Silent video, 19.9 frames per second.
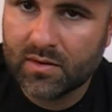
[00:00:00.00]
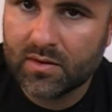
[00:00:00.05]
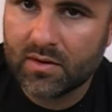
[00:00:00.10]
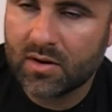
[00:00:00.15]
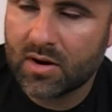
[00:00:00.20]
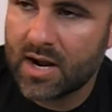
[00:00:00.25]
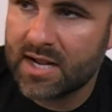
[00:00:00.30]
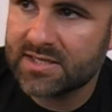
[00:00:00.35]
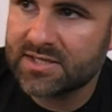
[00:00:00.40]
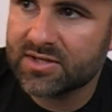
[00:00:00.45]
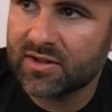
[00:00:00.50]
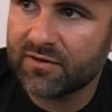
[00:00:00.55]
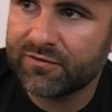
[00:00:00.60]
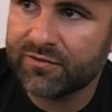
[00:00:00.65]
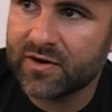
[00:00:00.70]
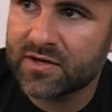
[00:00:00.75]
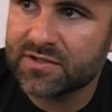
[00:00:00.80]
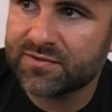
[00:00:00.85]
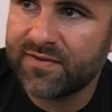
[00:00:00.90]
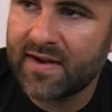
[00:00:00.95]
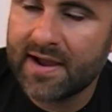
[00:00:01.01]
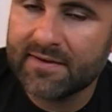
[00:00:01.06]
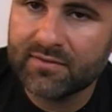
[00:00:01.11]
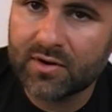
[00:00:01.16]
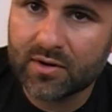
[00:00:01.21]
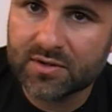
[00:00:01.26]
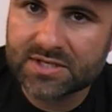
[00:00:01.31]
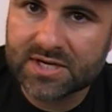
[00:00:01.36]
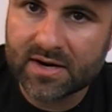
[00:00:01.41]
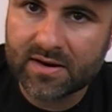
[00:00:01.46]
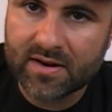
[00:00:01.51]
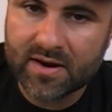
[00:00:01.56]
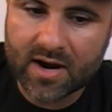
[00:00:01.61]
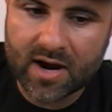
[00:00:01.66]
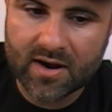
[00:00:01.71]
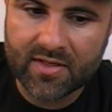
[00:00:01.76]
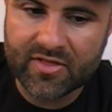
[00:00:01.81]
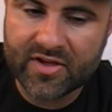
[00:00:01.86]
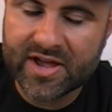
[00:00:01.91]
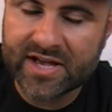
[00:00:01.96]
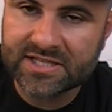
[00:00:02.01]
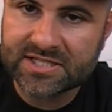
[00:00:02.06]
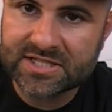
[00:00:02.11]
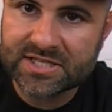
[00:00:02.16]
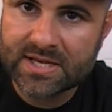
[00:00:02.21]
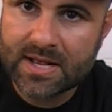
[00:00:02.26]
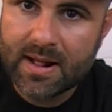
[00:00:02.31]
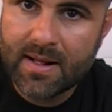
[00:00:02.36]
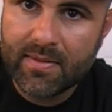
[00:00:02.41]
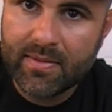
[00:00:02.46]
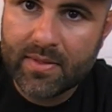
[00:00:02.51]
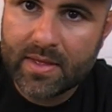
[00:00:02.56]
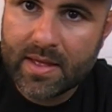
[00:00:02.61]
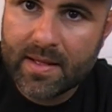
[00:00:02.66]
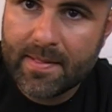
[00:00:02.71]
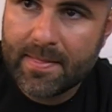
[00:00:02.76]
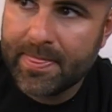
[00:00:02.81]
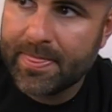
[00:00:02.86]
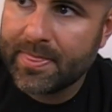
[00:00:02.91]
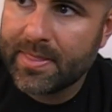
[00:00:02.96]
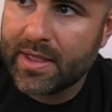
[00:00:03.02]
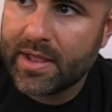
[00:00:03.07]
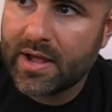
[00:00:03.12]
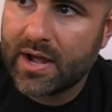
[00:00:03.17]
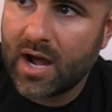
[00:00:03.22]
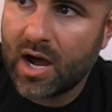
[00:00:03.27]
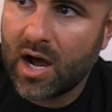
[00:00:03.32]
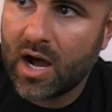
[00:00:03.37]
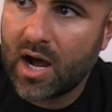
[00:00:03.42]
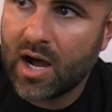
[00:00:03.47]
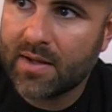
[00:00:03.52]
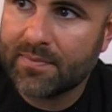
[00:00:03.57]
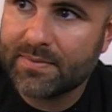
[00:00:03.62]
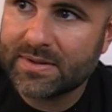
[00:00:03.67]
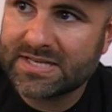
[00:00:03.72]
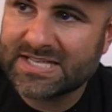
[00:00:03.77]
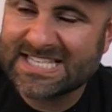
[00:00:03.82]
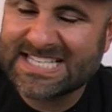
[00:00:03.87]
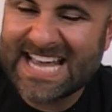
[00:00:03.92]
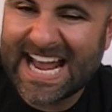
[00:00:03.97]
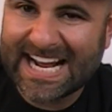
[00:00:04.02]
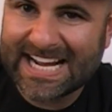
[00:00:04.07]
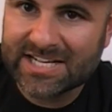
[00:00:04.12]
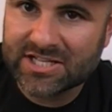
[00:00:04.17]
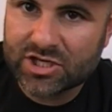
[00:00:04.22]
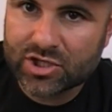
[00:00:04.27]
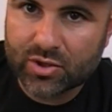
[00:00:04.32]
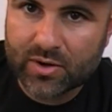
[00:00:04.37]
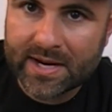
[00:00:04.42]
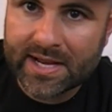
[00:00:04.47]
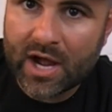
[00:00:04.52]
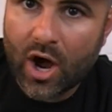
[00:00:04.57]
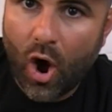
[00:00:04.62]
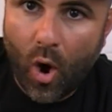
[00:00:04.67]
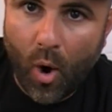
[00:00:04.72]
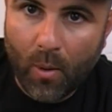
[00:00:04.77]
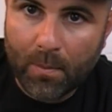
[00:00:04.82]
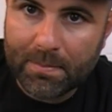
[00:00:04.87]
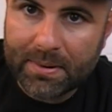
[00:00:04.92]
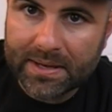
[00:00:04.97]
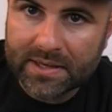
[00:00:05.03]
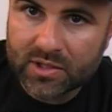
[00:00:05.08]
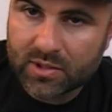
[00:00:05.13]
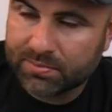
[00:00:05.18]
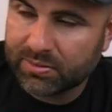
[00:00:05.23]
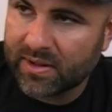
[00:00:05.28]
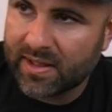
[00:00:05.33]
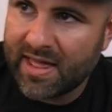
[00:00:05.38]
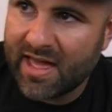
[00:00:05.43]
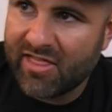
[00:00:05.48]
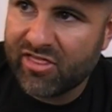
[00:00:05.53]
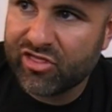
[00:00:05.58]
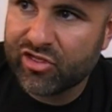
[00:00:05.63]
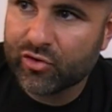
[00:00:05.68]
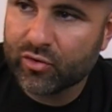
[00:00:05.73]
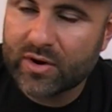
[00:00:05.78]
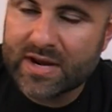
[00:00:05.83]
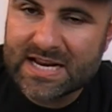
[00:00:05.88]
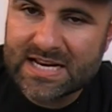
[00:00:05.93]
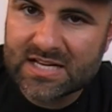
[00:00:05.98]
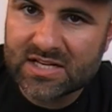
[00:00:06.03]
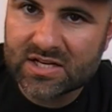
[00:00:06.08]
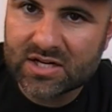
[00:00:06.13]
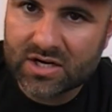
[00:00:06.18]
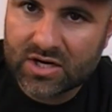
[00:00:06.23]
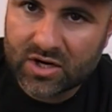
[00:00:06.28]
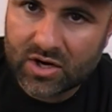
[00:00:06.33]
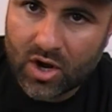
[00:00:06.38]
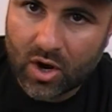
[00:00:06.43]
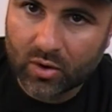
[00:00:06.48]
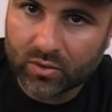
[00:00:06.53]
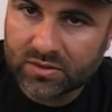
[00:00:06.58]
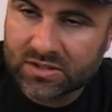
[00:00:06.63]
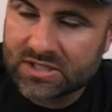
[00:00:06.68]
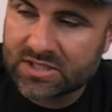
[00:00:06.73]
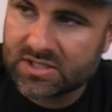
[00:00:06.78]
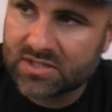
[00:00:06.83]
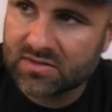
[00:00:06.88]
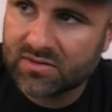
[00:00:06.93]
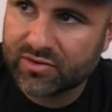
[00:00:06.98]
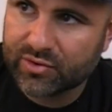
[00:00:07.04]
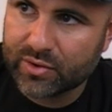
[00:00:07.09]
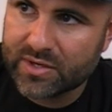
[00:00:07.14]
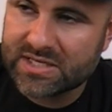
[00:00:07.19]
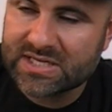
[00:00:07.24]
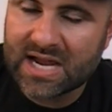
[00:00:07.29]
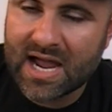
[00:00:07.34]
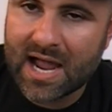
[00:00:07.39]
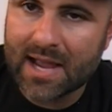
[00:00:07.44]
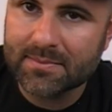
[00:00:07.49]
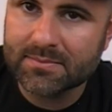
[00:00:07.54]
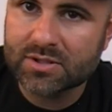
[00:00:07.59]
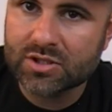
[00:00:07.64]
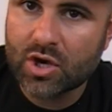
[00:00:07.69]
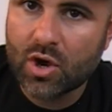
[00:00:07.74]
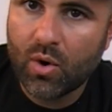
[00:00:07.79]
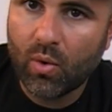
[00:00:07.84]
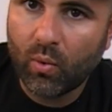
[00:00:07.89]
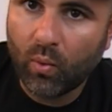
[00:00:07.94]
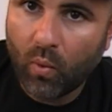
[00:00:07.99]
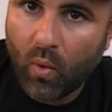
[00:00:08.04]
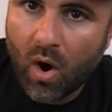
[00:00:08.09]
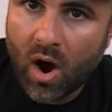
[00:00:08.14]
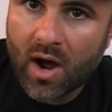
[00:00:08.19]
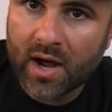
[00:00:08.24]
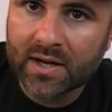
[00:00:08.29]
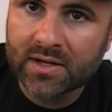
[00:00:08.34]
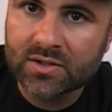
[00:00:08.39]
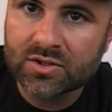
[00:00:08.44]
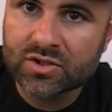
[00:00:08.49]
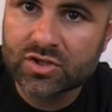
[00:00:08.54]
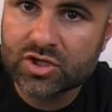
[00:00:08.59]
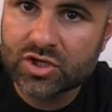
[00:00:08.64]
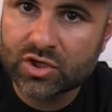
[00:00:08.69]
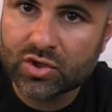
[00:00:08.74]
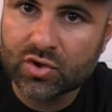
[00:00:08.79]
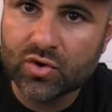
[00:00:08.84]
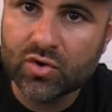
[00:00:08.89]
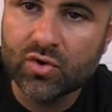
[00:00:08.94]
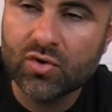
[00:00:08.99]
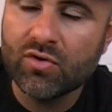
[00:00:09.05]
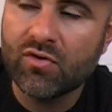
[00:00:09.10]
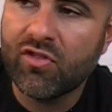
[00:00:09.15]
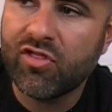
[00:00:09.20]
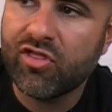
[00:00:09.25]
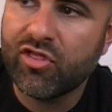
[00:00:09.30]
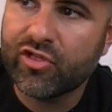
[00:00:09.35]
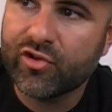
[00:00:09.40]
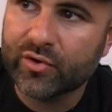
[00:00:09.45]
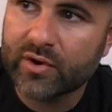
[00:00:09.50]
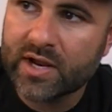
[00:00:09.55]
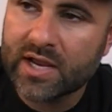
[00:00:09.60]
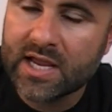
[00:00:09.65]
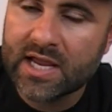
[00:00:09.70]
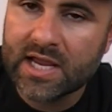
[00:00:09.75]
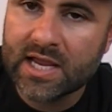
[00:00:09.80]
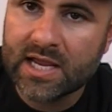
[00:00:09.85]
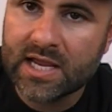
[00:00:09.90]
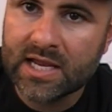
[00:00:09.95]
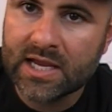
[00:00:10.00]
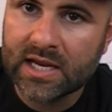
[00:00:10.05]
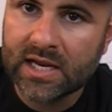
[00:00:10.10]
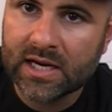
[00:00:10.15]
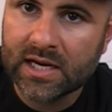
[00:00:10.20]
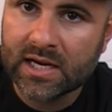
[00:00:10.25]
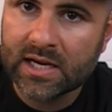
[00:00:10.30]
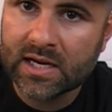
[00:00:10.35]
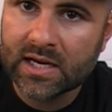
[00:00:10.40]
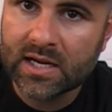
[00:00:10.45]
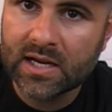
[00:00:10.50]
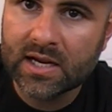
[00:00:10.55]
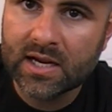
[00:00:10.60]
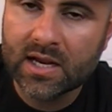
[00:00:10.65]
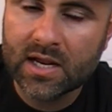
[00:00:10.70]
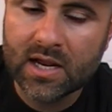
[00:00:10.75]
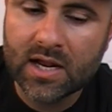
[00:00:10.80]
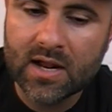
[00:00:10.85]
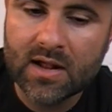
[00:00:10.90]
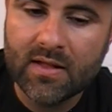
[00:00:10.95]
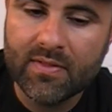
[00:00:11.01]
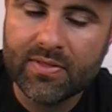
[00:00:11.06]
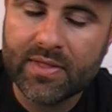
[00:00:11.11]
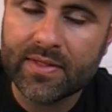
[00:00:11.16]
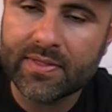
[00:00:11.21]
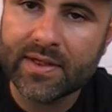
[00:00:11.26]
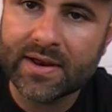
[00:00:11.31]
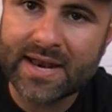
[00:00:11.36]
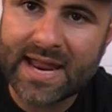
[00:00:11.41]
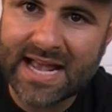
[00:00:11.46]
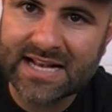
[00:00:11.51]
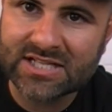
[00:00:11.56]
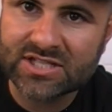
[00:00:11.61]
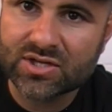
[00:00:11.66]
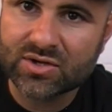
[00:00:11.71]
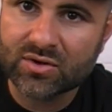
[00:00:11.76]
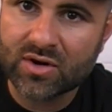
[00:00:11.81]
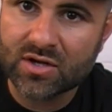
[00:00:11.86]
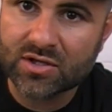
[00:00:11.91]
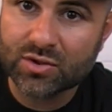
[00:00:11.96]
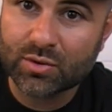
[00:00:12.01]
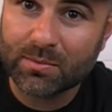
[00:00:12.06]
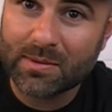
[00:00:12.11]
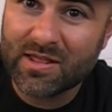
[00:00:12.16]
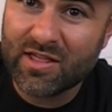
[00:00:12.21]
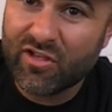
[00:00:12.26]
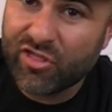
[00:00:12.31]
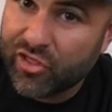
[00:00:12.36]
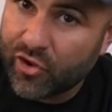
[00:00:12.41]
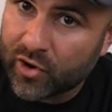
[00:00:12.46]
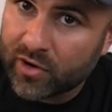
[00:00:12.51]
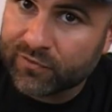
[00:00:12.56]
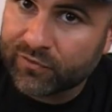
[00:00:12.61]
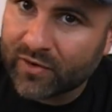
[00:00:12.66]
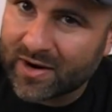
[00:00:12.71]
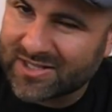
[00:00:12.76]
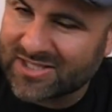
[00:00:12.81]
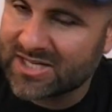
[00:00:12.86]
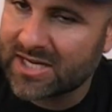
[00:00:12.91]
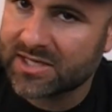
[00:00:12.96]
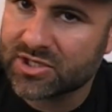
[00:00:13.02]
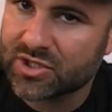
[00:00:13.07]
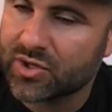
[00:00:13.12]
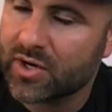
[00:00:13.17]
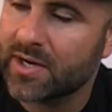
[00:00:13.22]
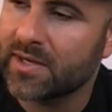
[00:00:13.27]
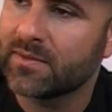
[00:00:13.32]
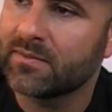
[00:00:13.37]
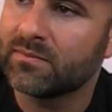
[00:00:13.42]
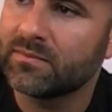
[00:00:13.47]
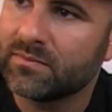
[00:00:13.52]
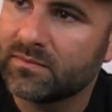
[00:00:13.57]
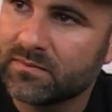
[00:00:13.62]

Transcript: Alright, so the first 5 notes are this. The 2nd string open, you play that 3 notes 3 times. 1, 2, 3. Then the next 2 notes will be the 3rd fret 2nd string.